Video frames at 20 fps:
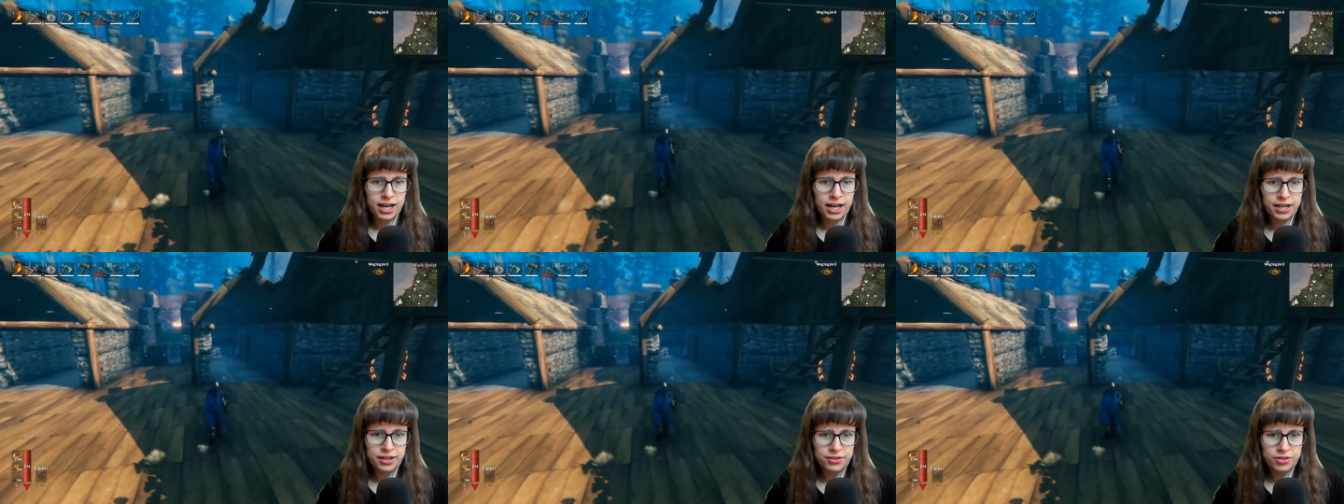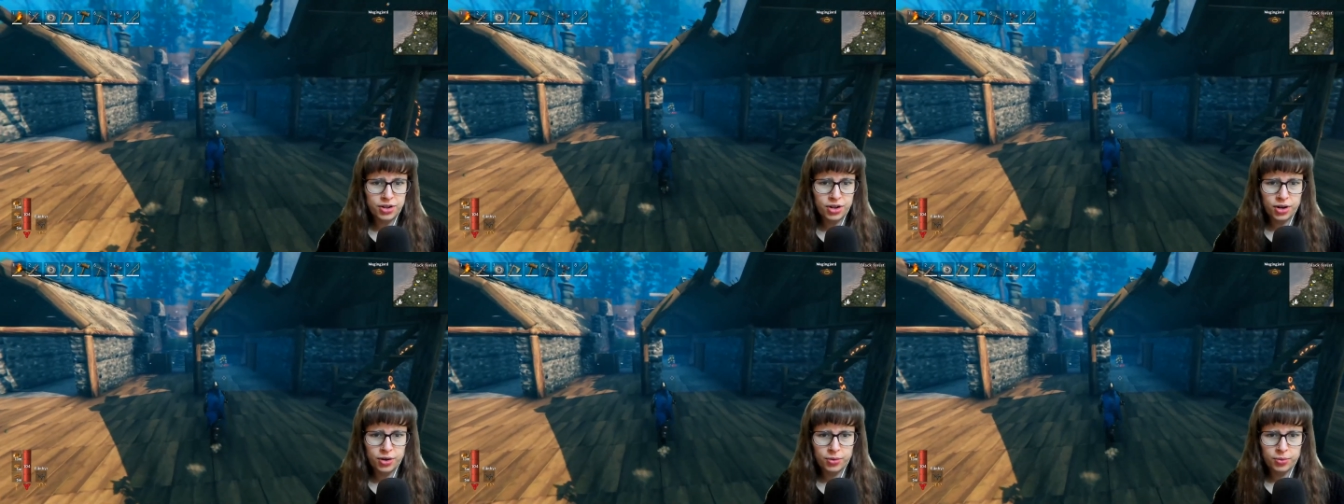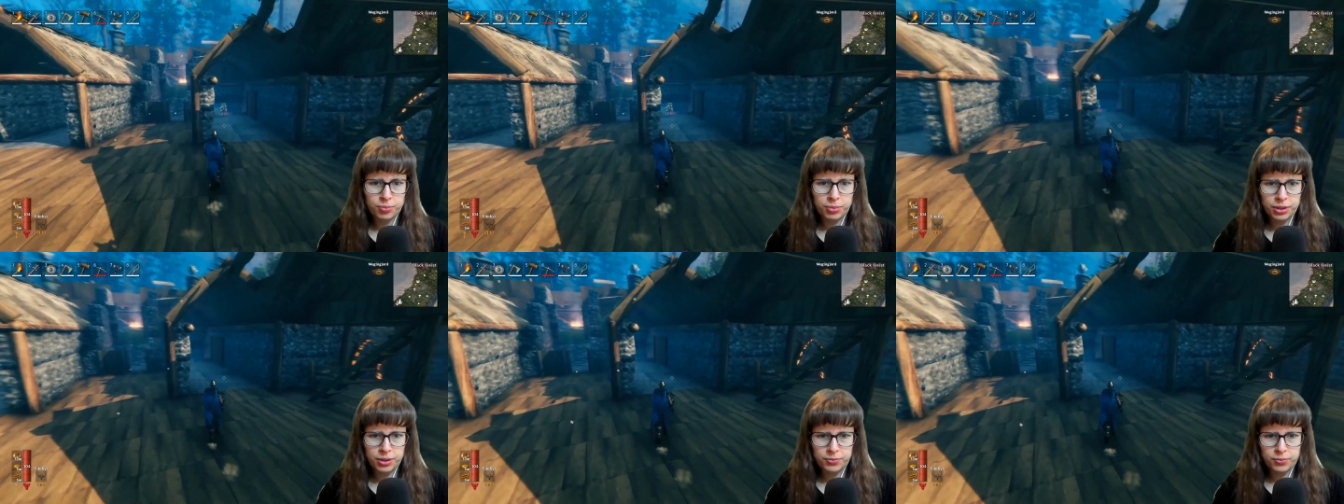I don't know,
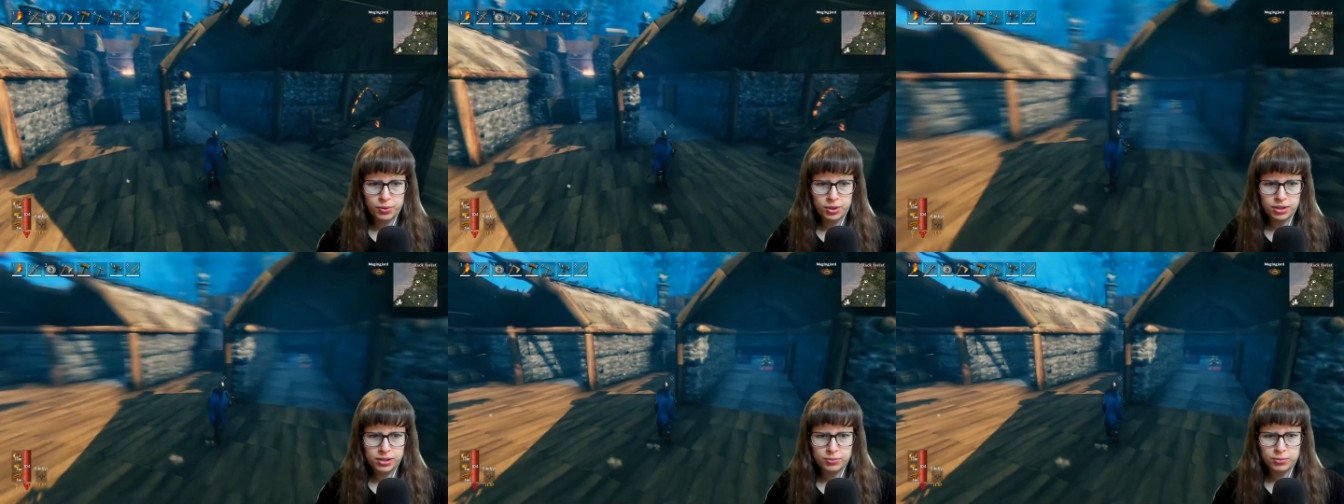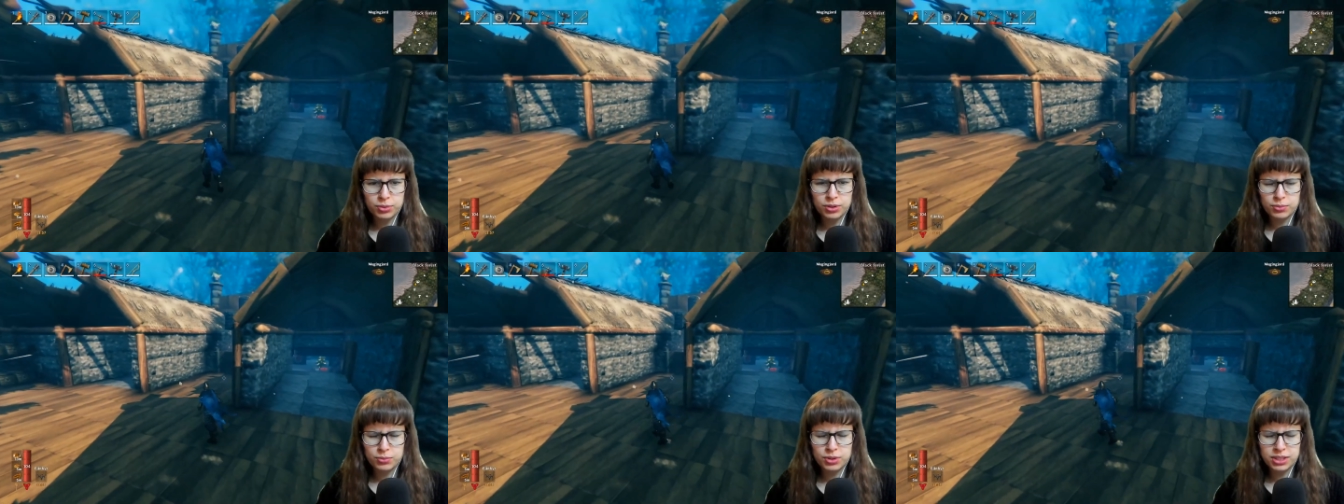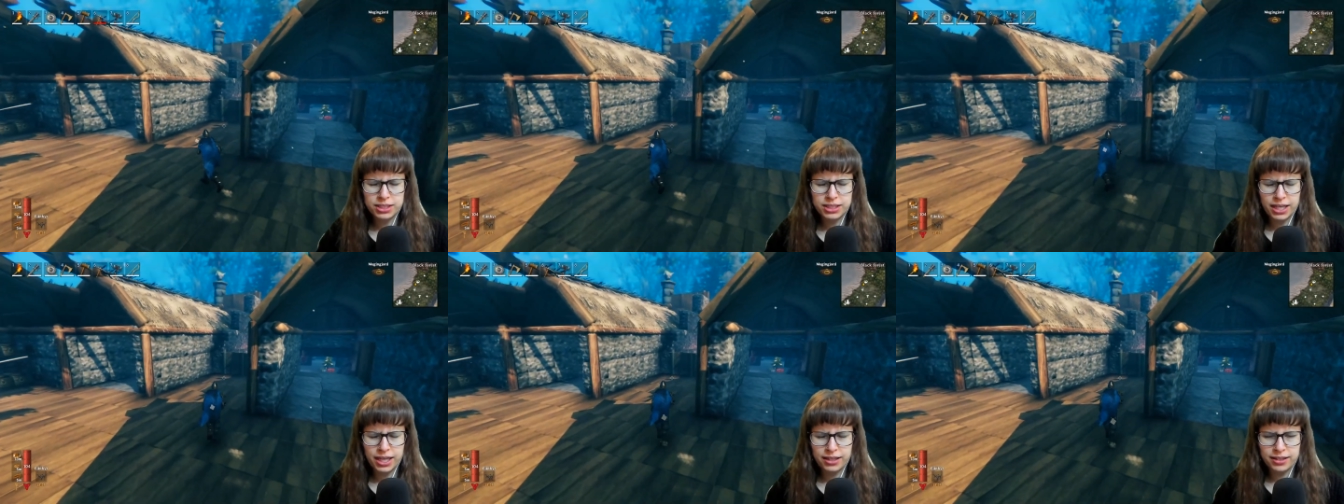but we'll we'll
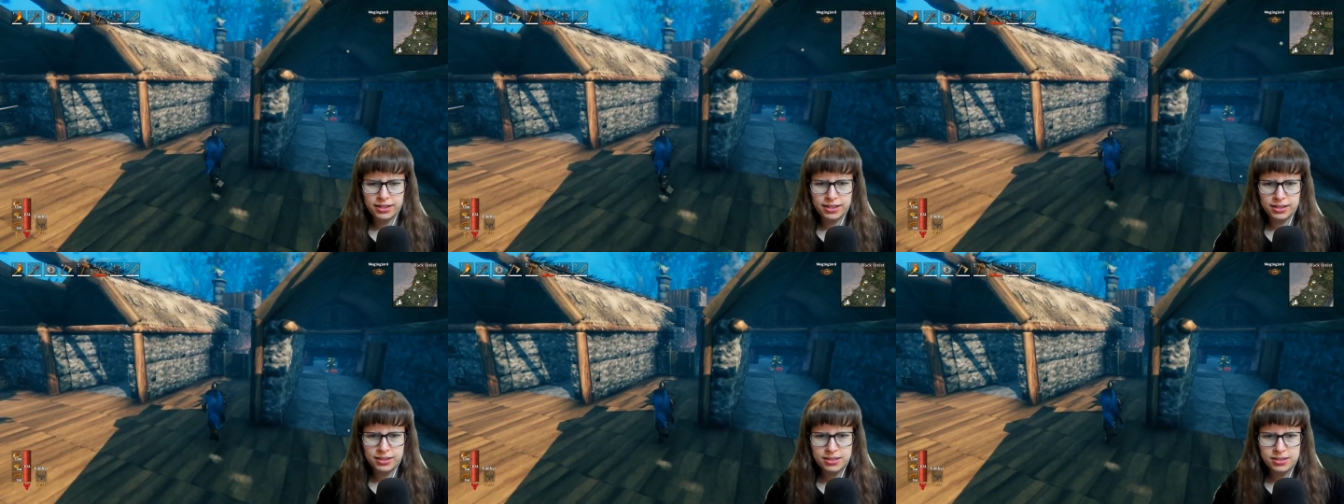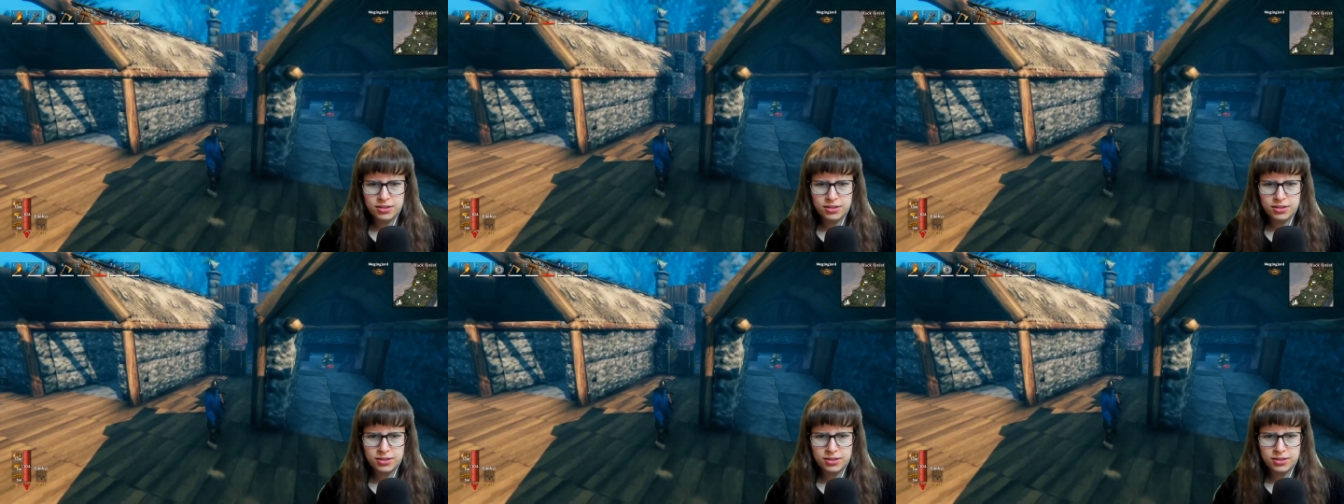we'll get this.